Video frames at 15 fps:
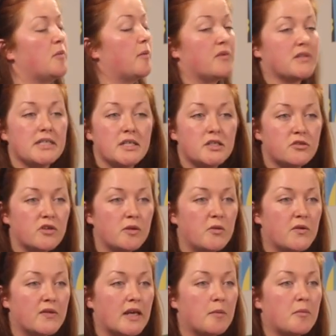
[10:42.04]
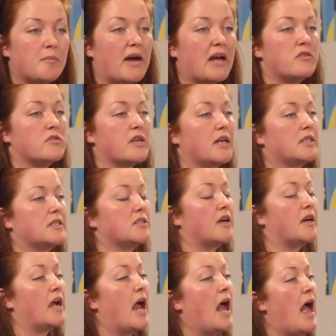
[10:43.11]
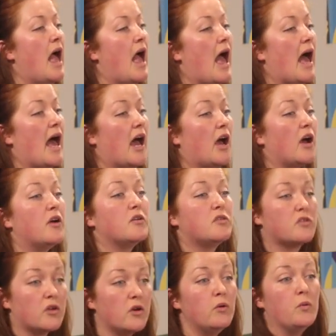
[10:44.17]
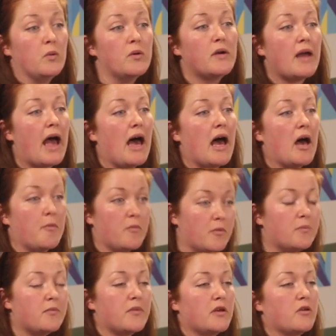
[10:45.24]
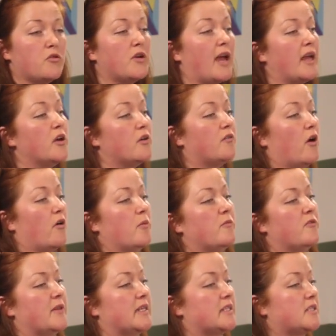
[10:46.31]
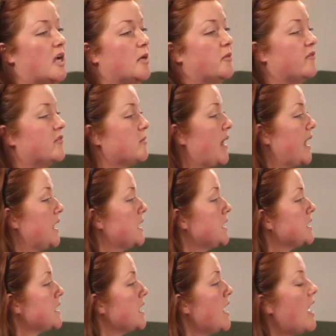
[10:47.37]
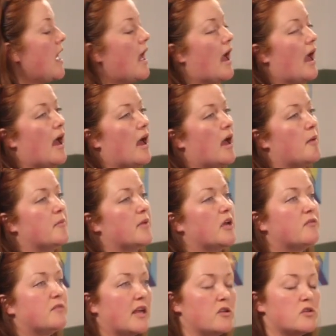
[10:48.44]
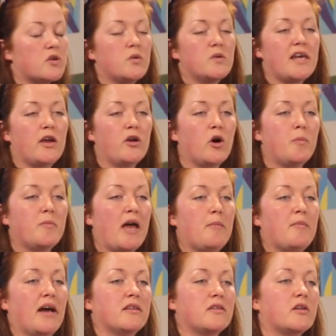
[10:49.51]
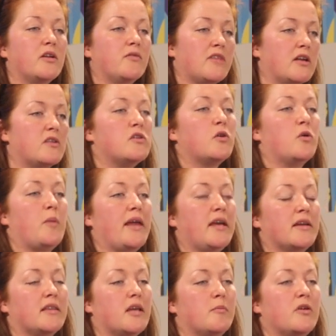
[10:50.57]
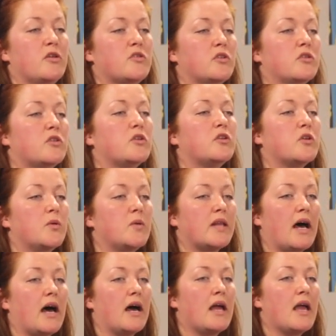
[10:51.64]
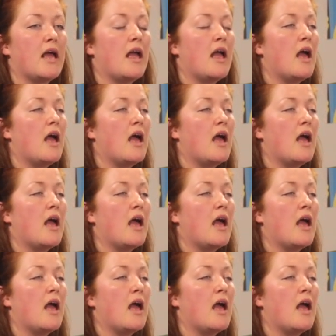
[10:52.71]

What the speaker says: People's History Museum in Manchester, to create a forum for this type of debate. If they do take up that mantle, if they do make it their mission to do that,